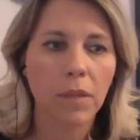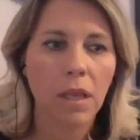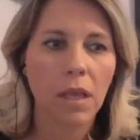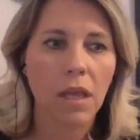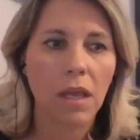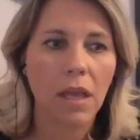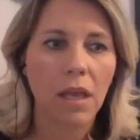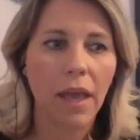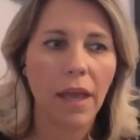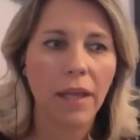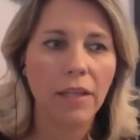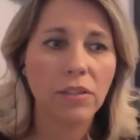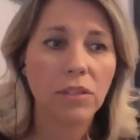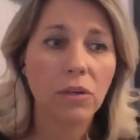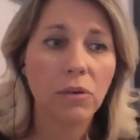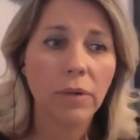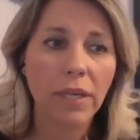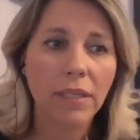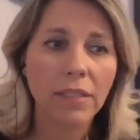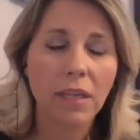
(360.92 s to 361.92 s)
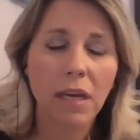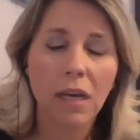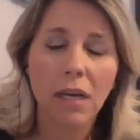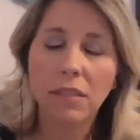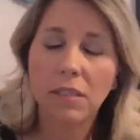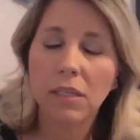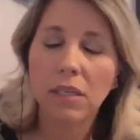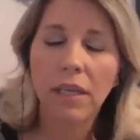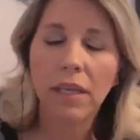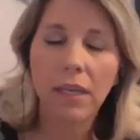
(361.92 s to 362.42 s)
And so it does,
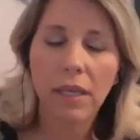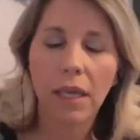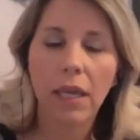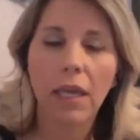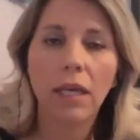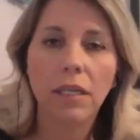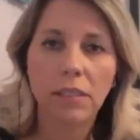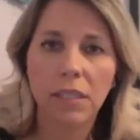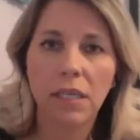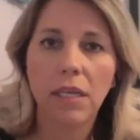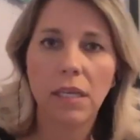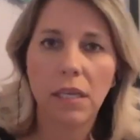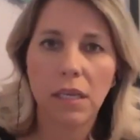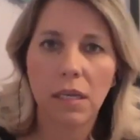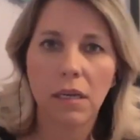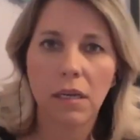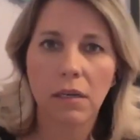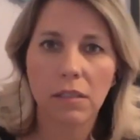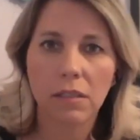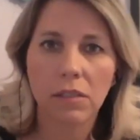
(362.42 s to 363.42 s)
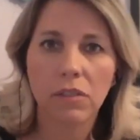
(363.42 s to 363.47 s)
it can take years to